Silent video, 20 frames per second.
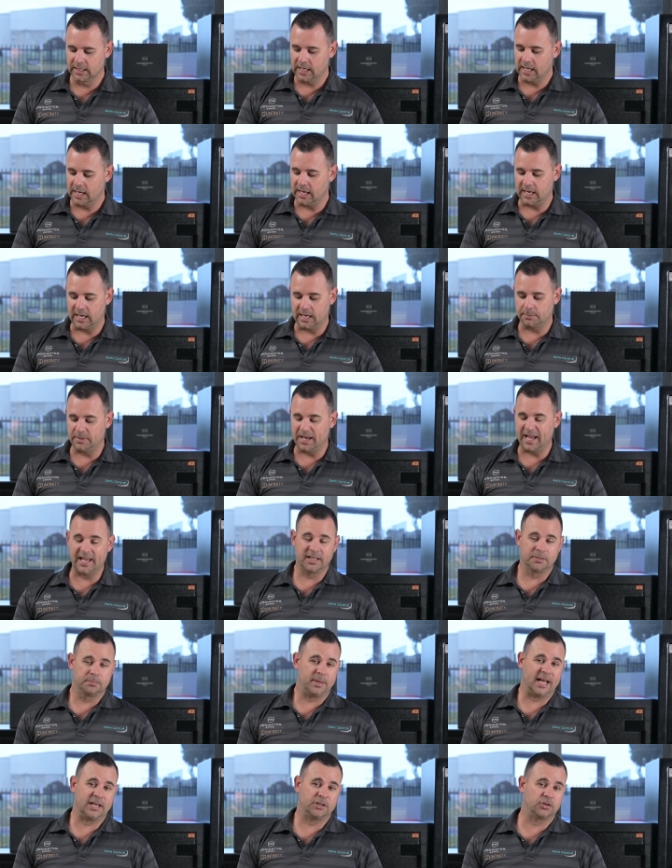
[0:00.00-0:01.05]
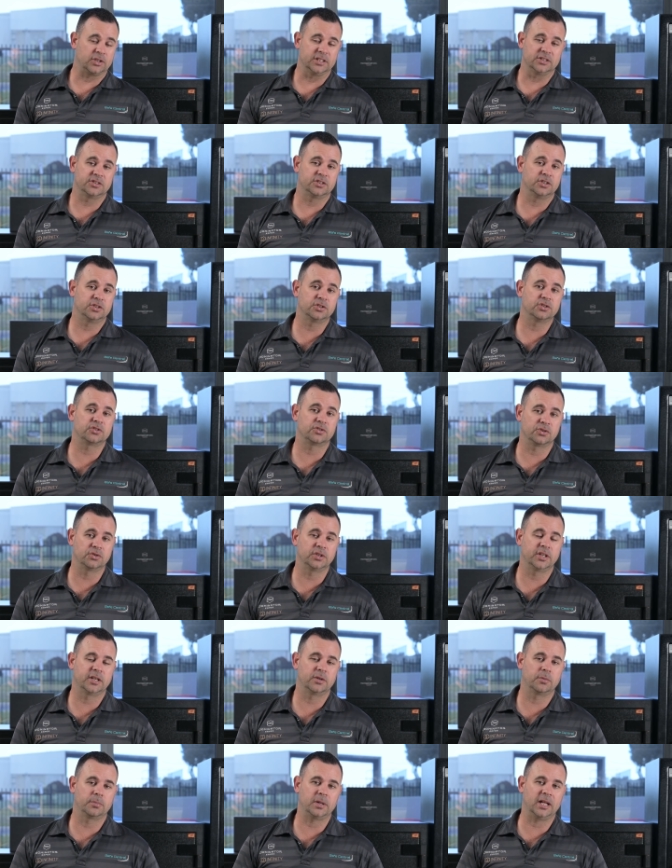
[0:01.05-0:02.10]
And batteries, you just do
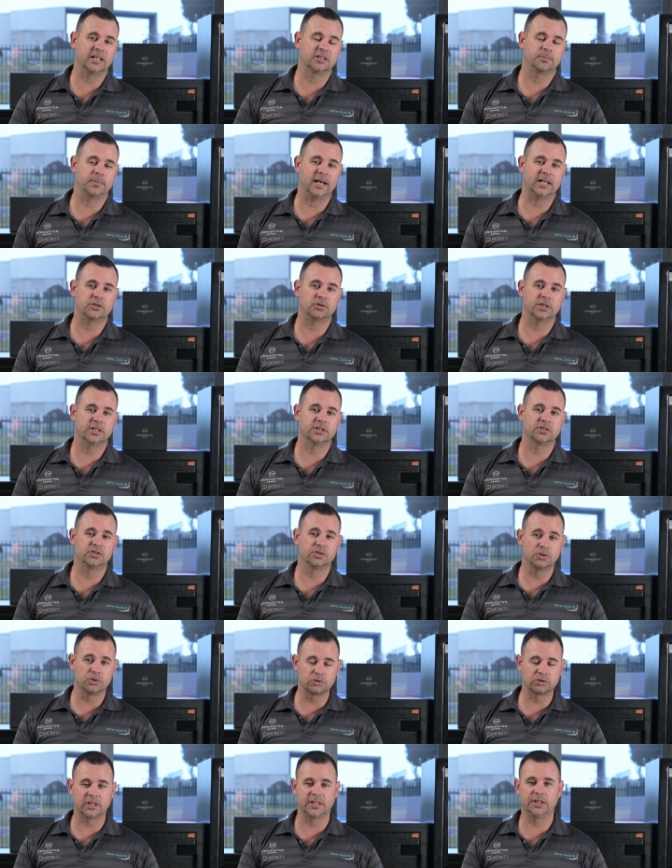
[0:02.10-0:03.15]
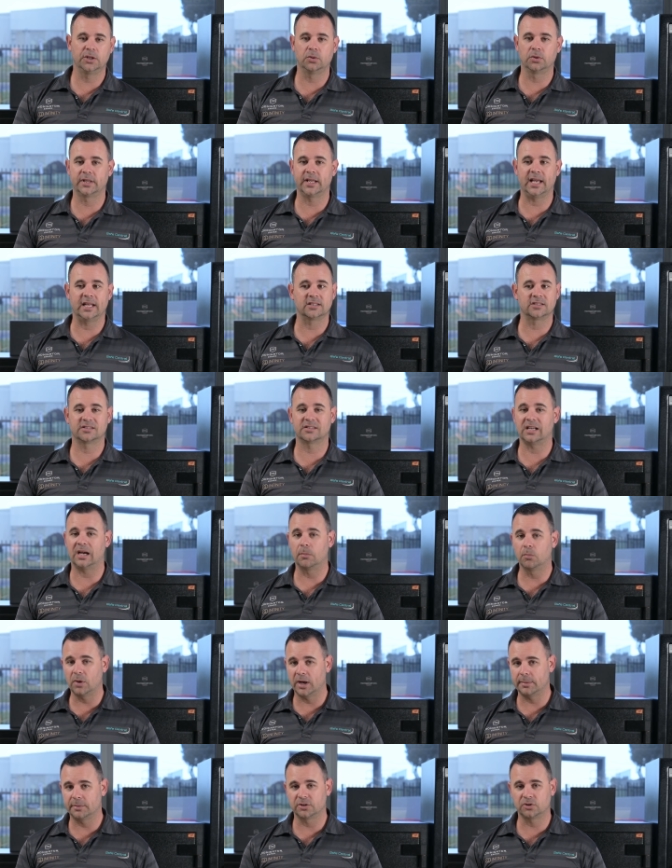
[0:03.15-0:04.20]
need to replace batteries. Usually you'll get
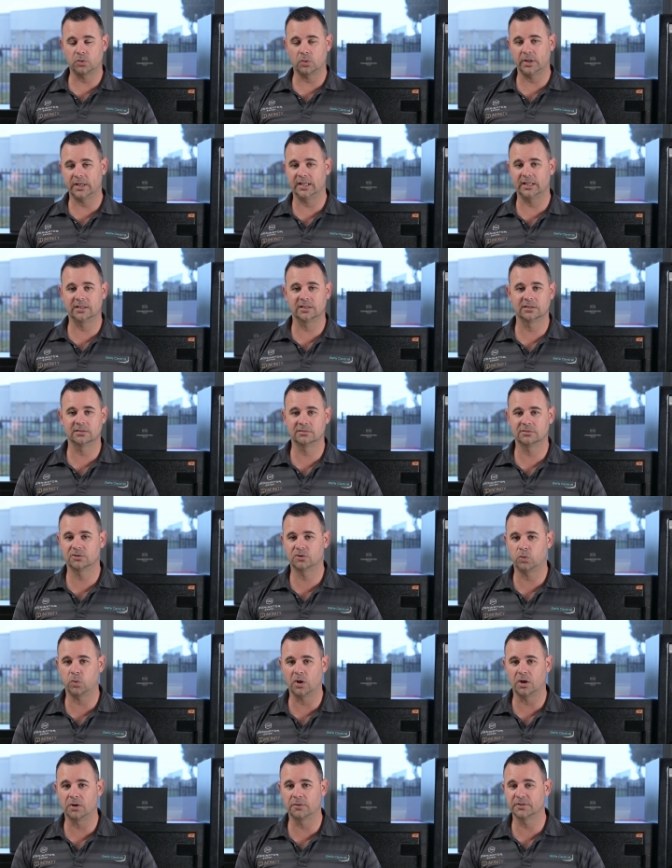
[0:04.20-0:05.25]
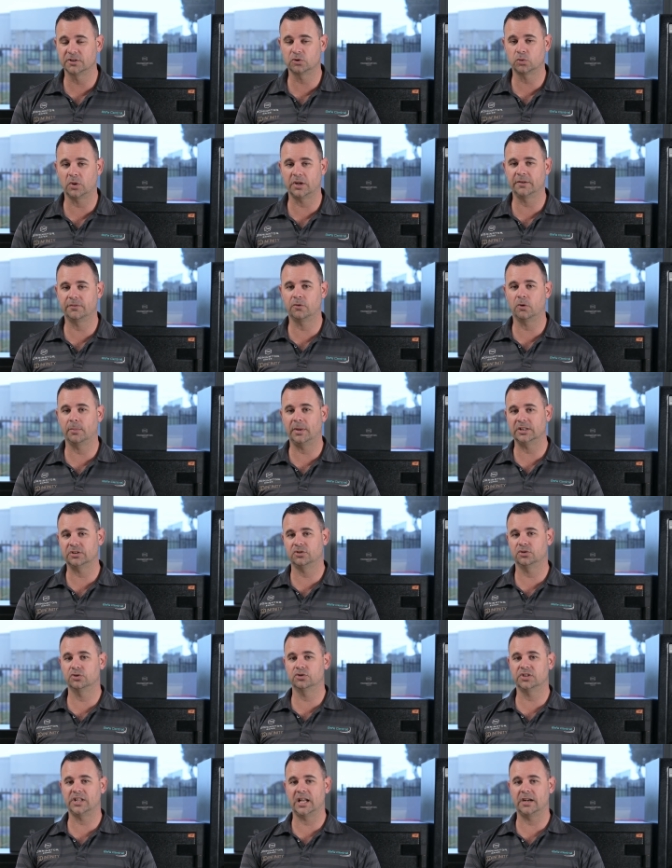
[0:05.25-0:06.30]
somewhere between 12 and 24 months
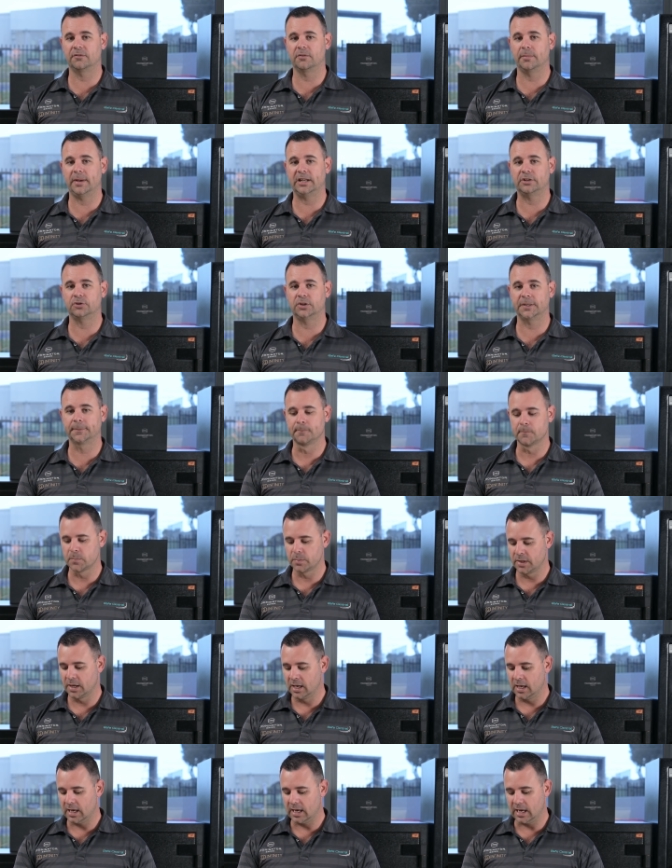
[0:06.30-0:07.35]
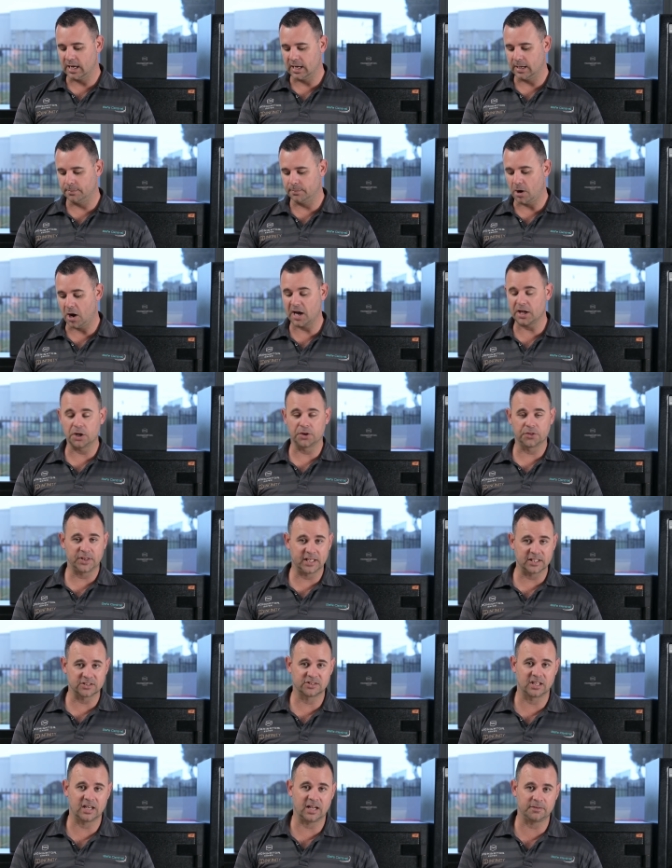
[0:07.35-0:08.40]
use out of a battery. I don't think
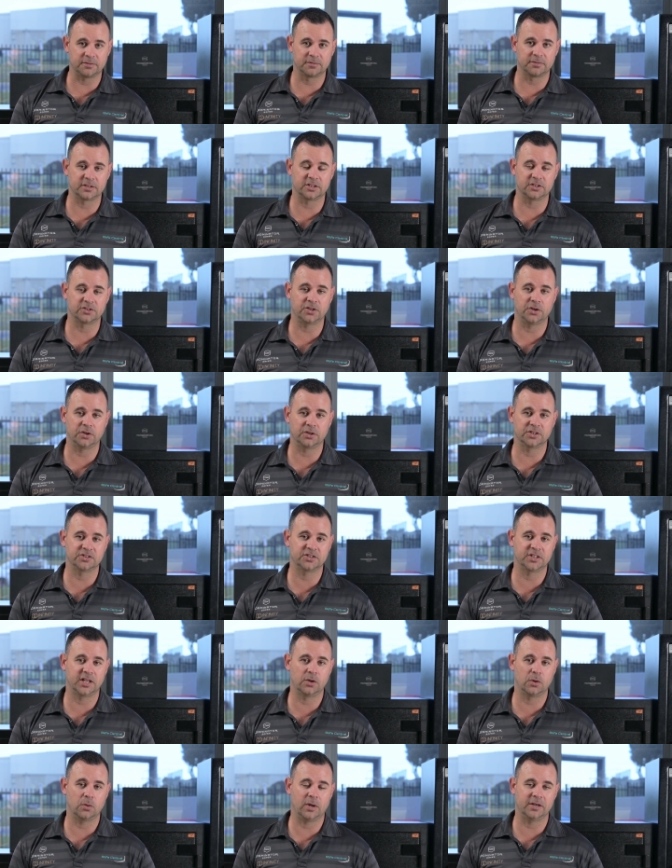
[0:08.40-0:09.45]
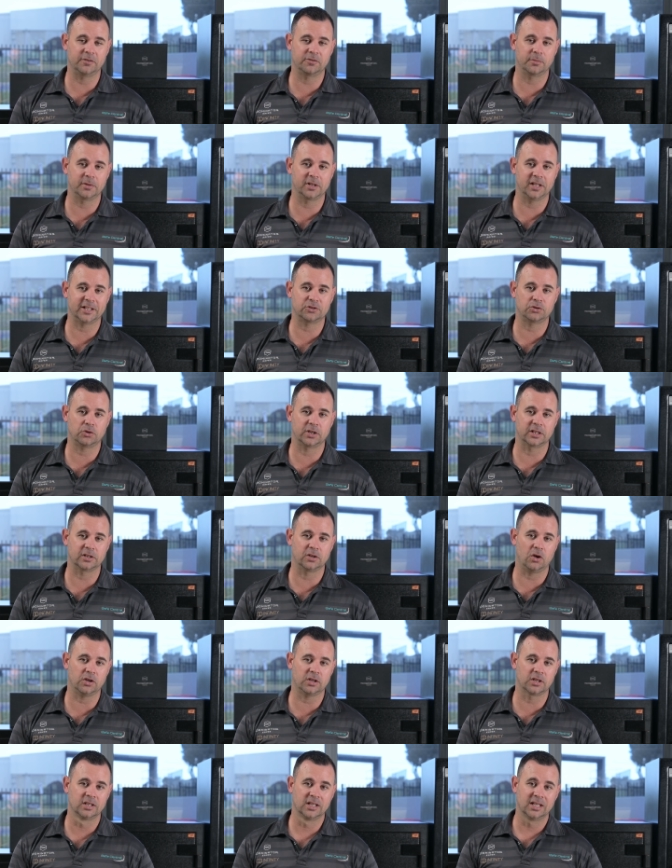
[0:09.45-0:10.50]
it's enough of a deterrent to steer away from electronic
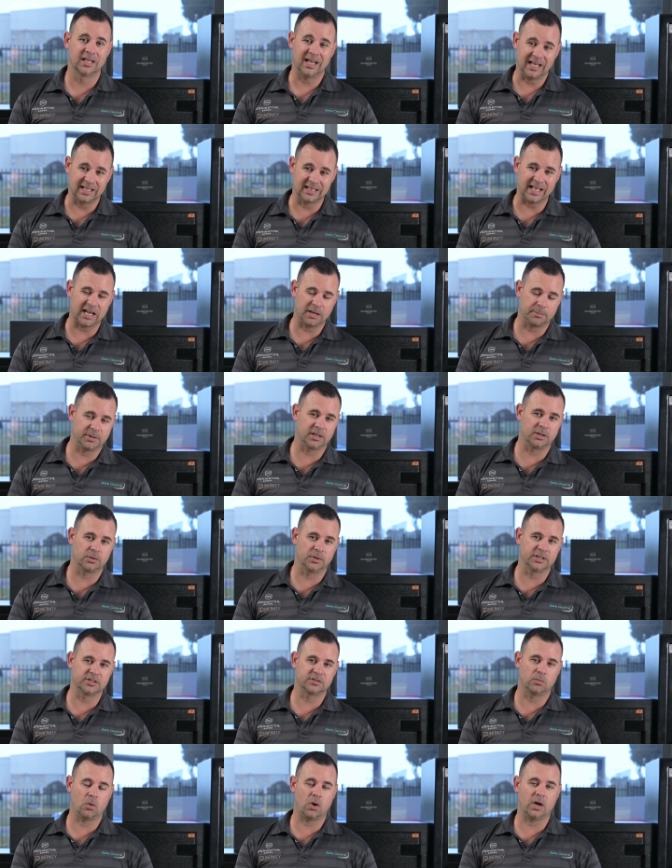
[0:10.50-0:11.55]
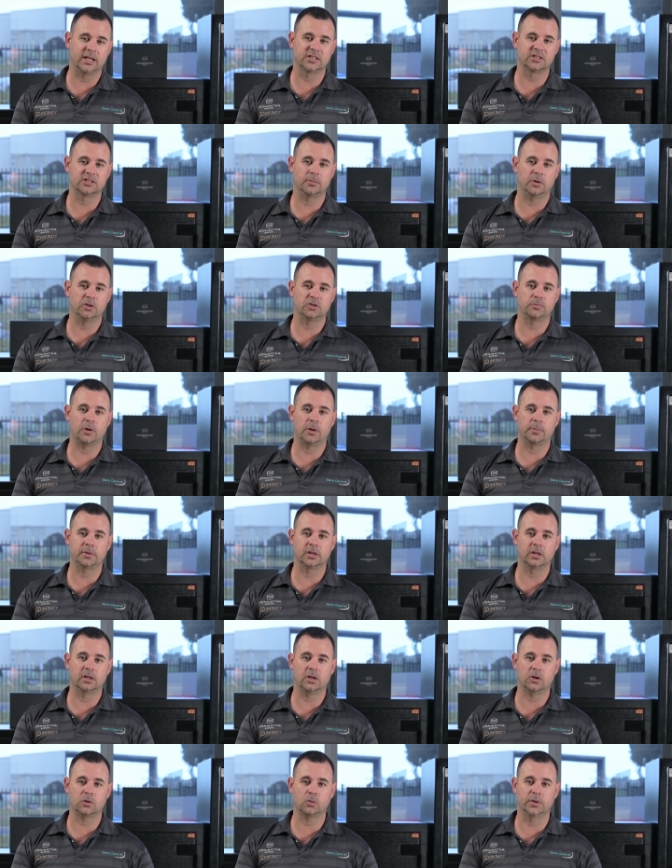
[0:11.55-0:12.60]
lock, and that'd be the reason why it is the most popular
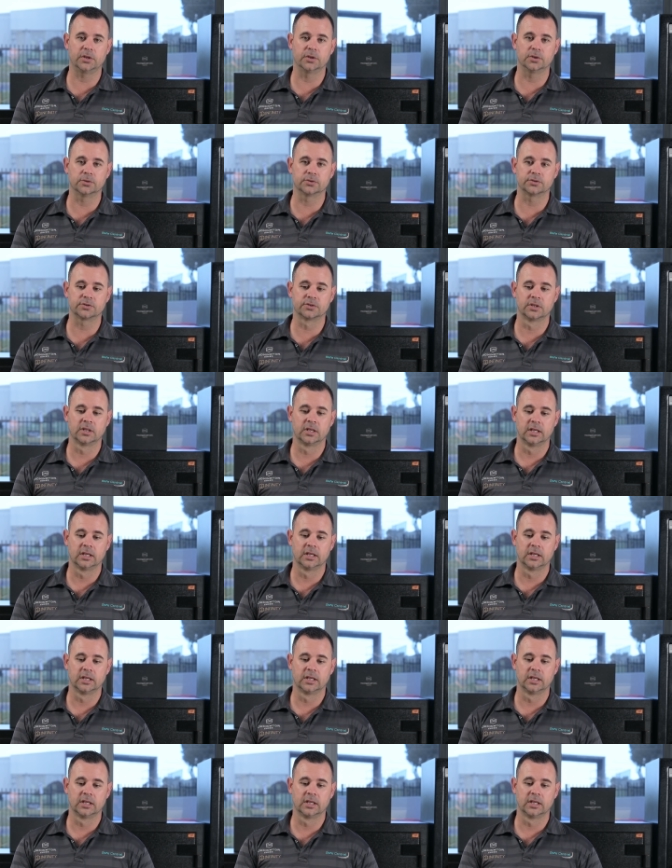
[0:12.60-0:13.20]
lock we use.